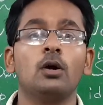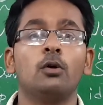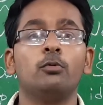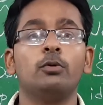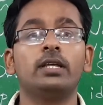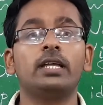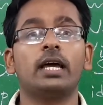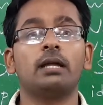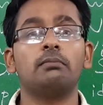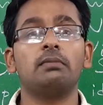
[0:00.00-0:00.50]

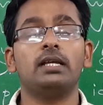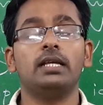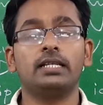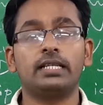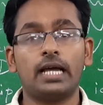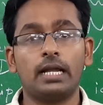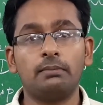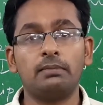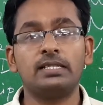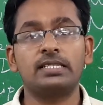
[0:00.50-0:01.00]
it
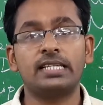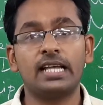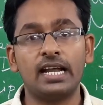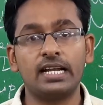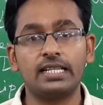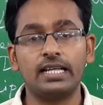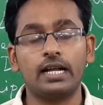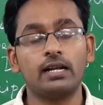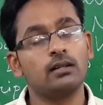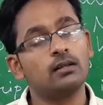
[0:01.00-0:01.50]
can be
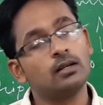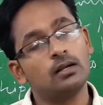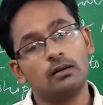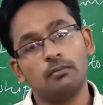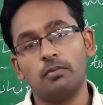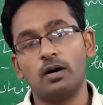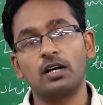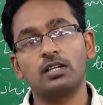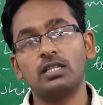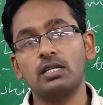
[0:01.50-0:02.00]
said that
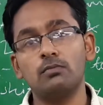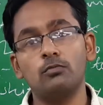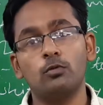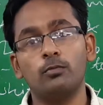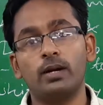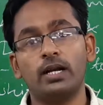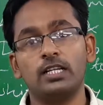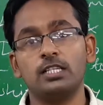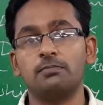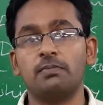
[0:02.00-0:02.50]
Bhakti
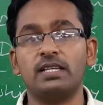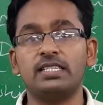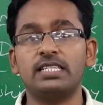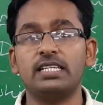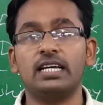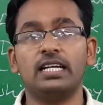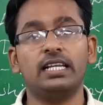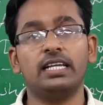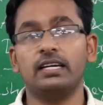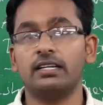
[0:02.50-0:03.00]
movement is
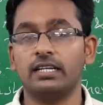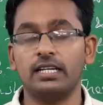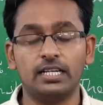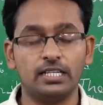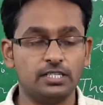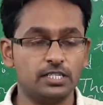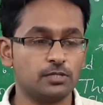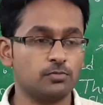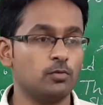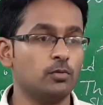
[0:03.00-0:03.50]
basically a
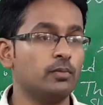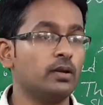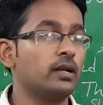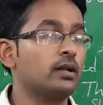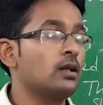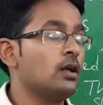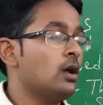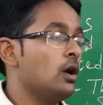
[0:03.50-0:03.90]
religious movement.